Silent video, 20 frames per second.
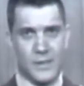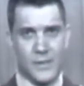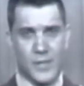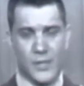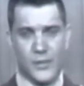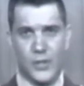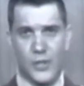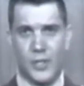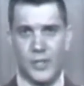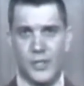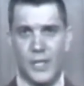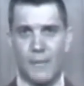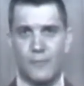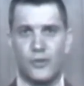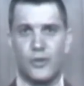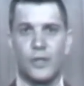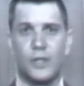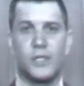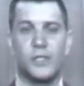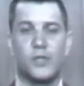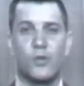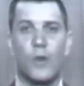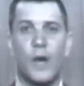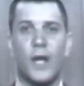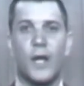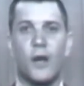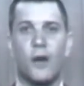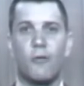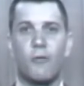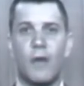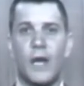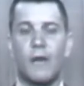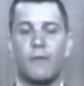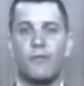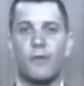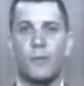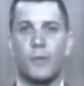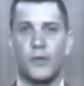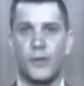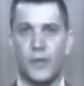Such an assumption is quite all right
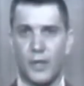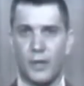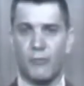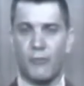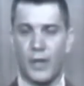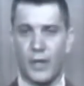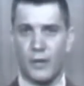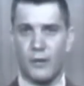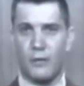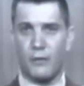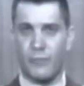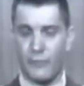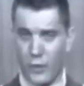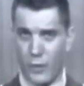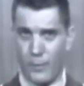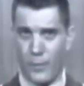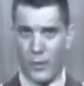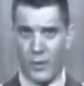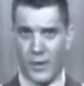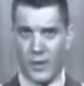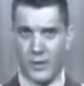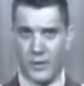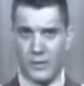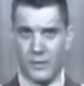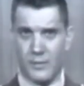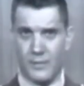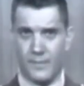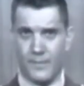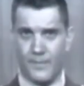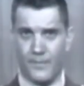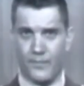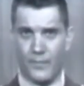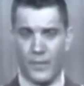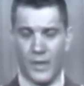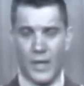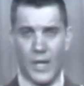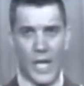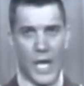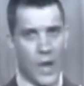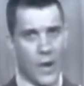from a theoretical viewpoint.
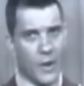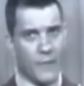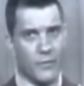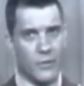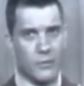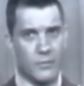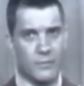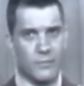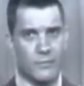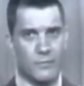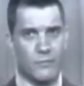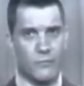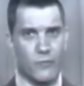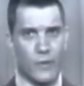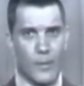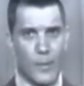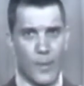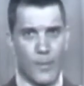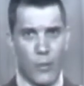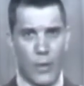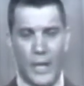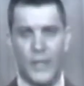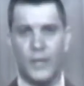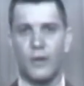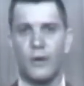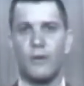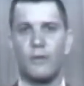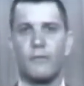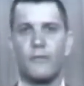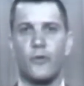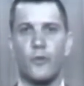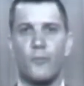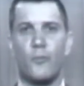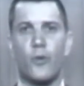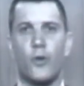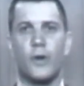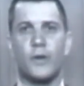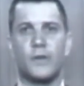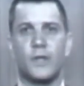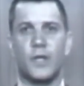However, from a practical
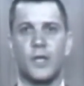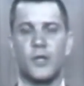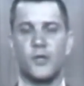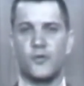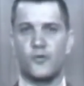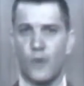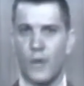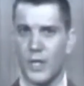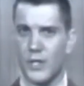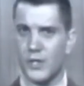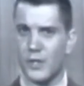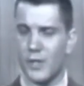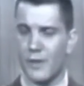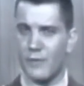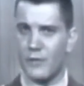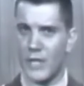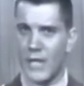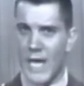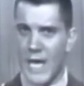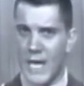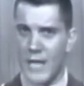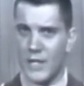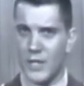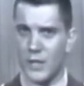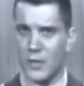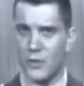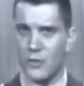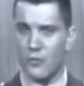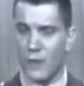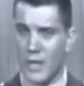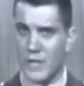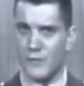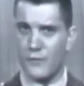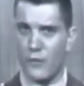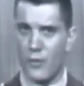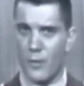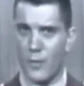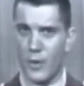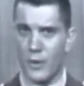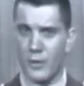viewpoint, the construction of an ideal
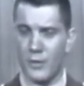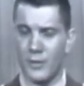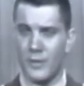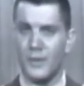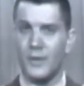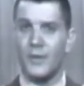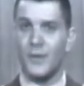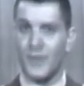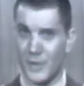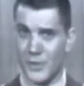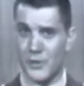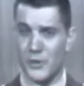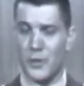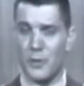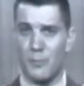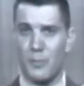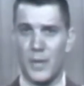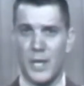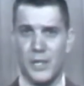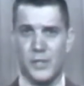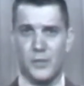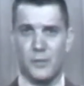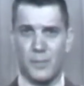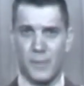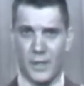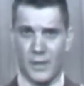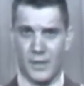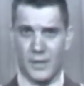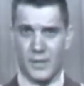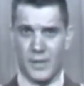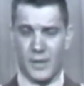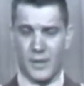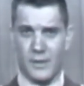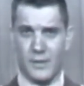transformer is an impossibility.